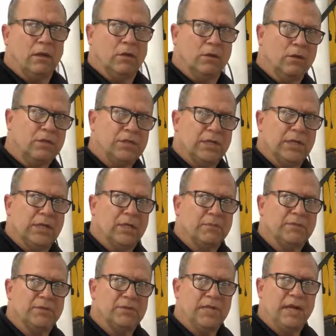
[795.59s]
loosening
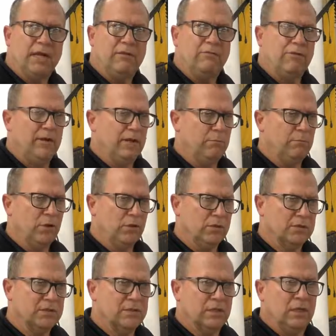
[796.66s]
up the side frame
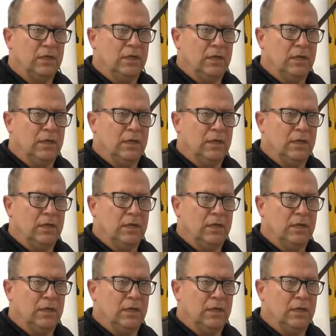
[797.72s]
bolts,